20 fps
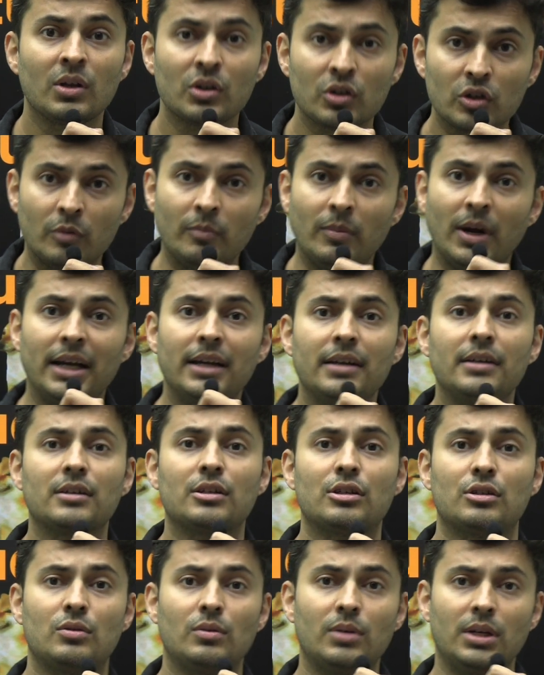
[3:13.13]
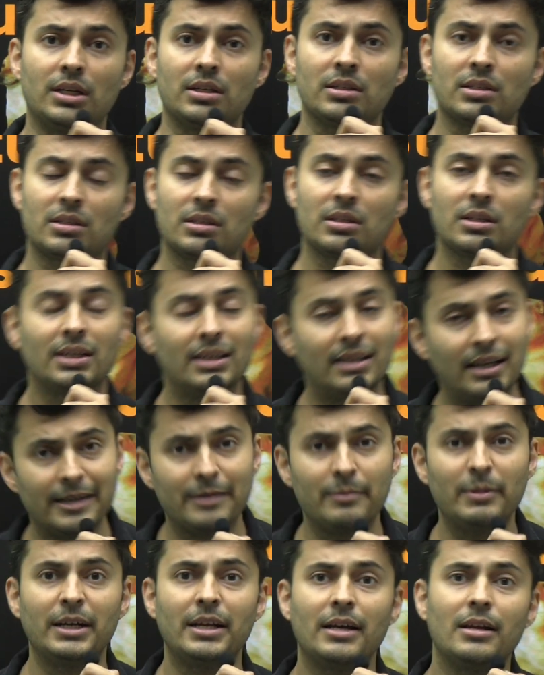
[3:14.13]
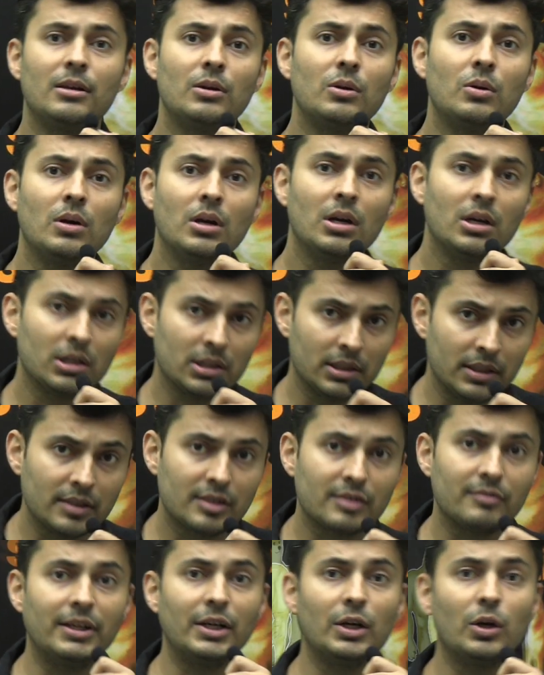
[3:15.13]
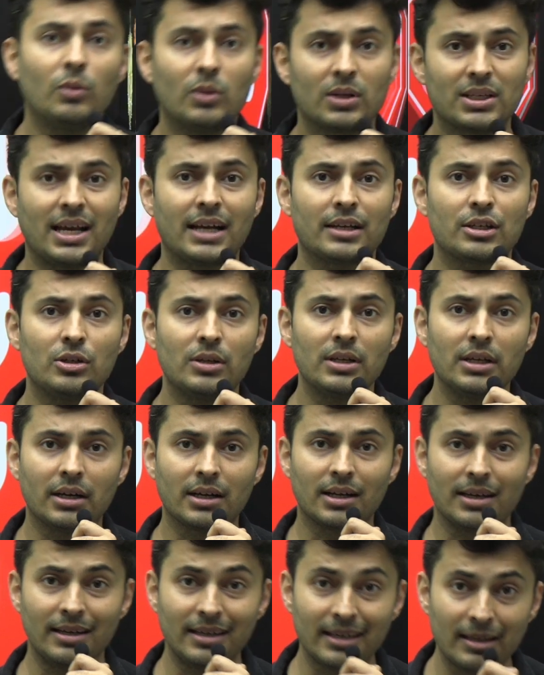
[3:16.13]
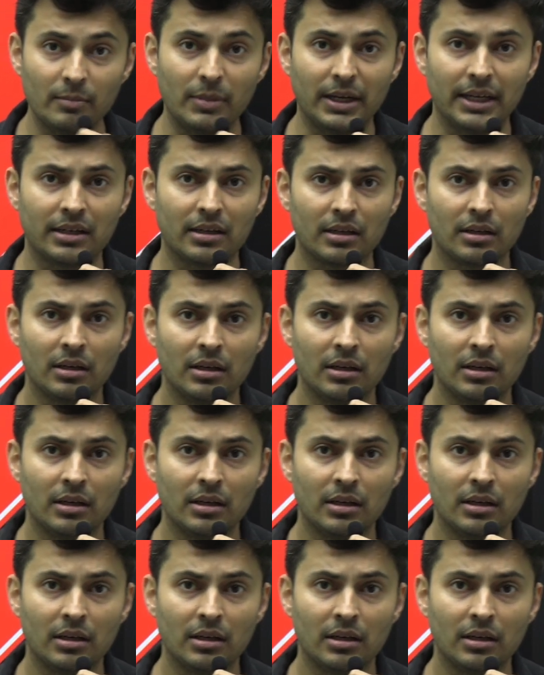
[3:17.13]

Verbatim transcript: So my dear students, let me tell you, this video was actually a clickbait.